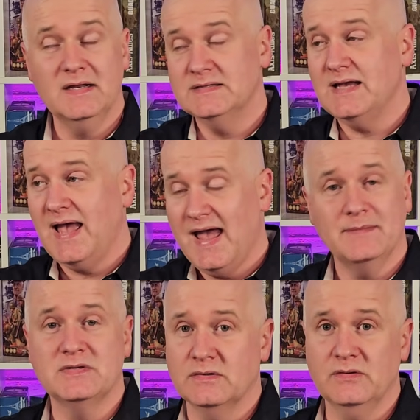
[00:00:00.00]
is
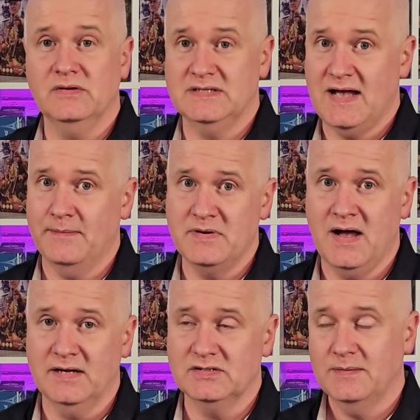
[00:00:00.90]
absolutely
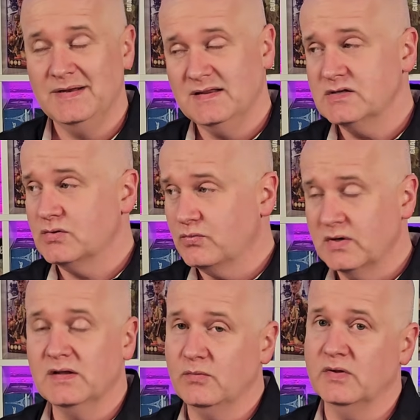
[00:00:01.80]
top-notch. I mean, these are
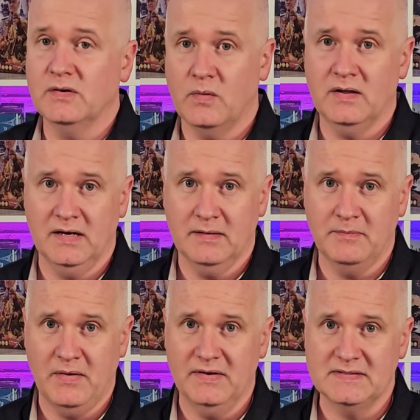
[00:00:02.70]
really, really quality
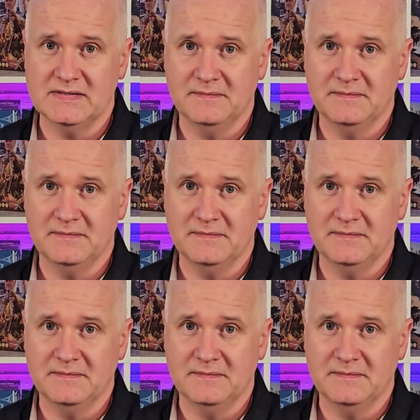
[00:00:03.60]
components.